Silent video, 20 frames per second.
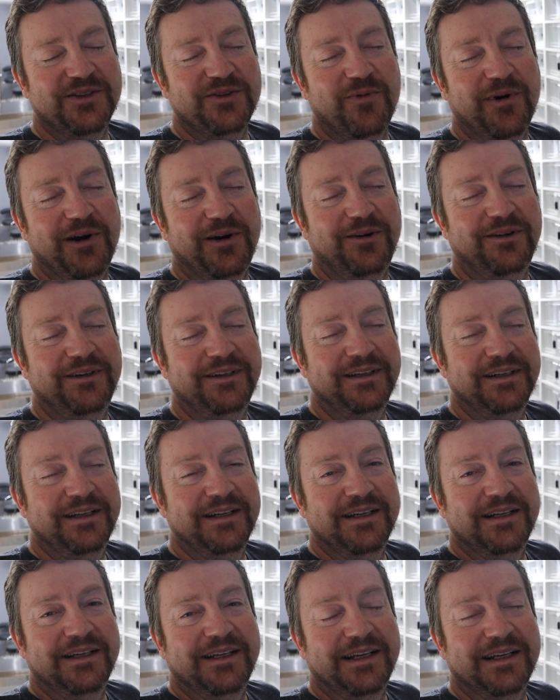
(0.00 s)
do well
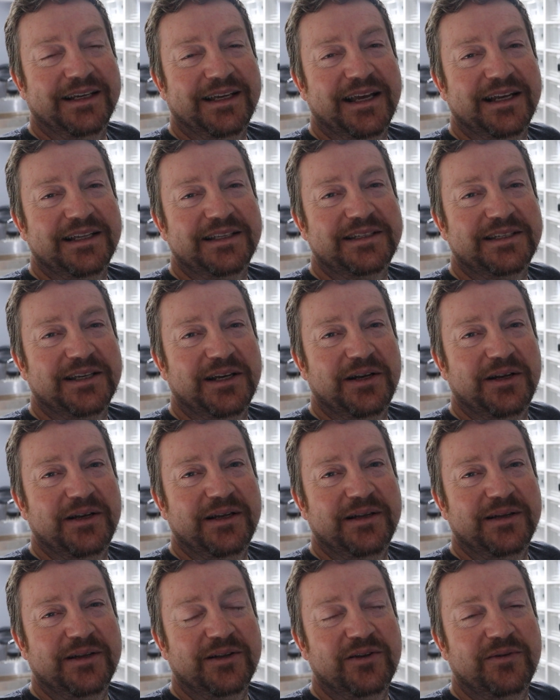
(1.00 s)
and get
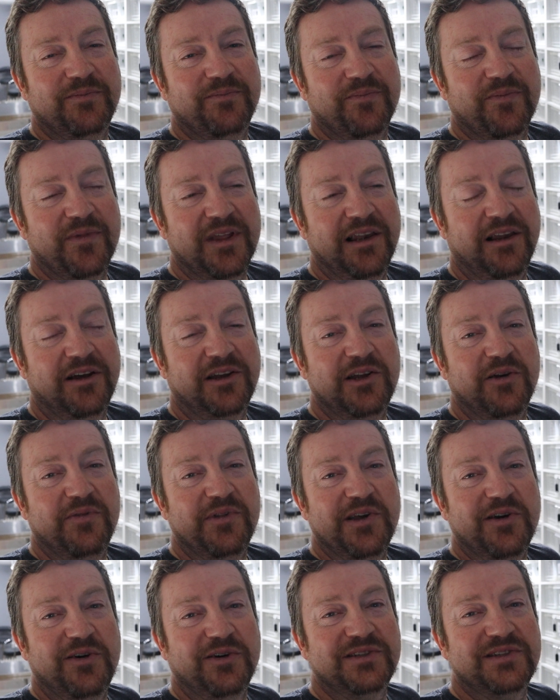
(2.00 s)
uh, lucky on
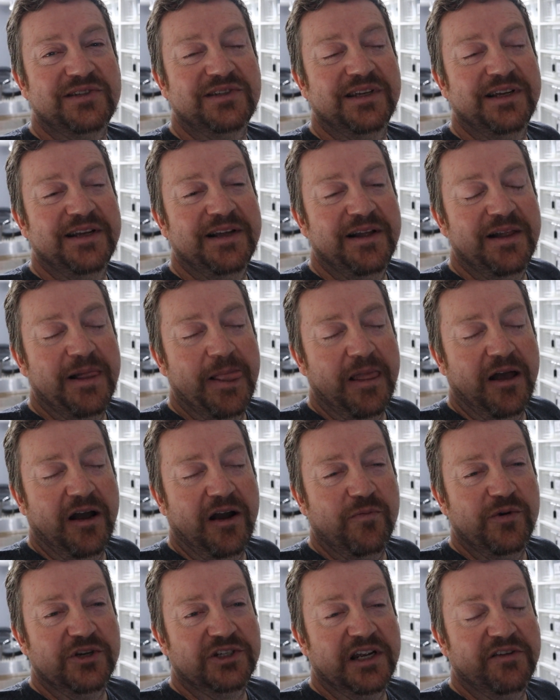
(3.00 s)
the odds.
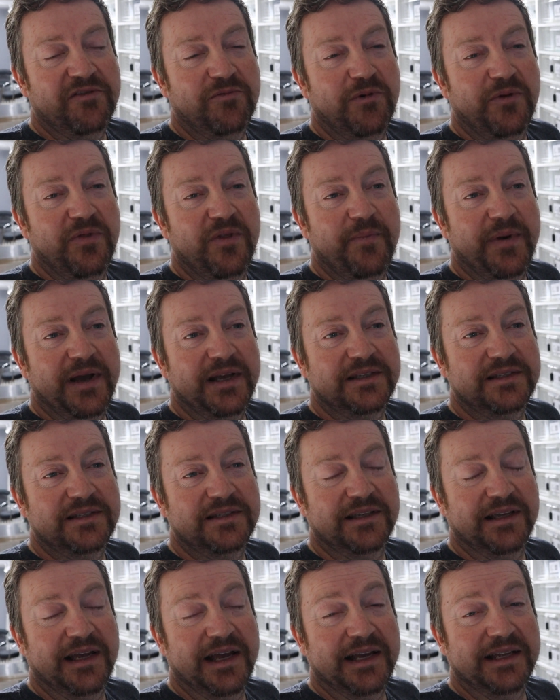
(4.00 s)
I wish everyone the
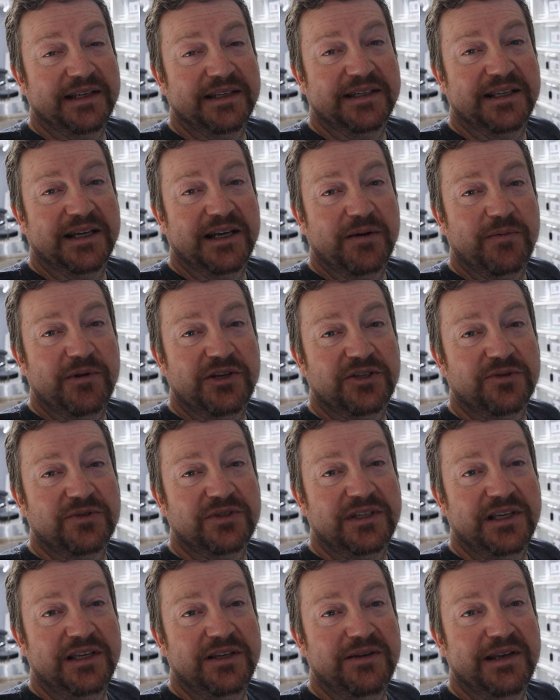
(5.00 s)
best and uh, we shall
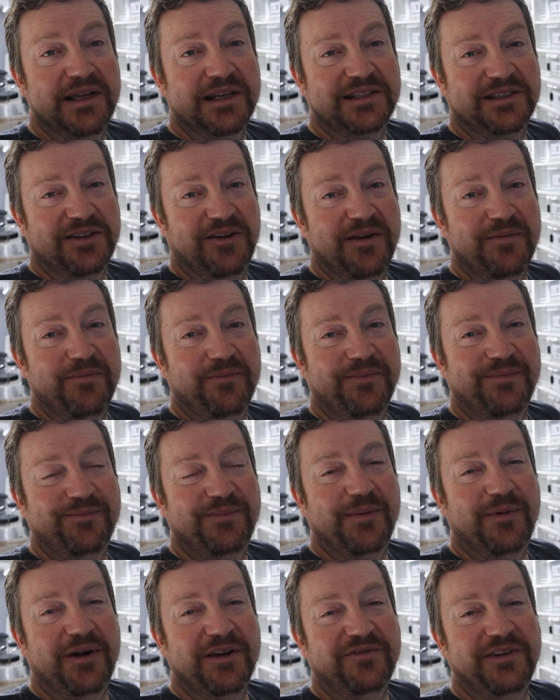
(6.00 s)
see you next time.
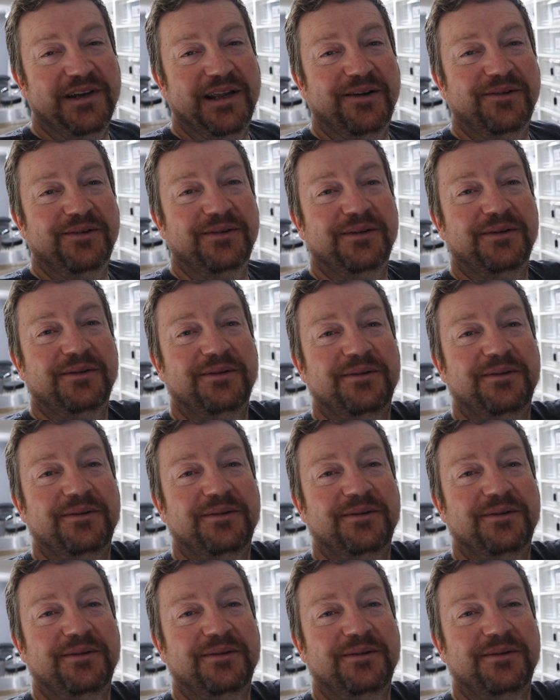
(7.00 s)
Bye bye for now.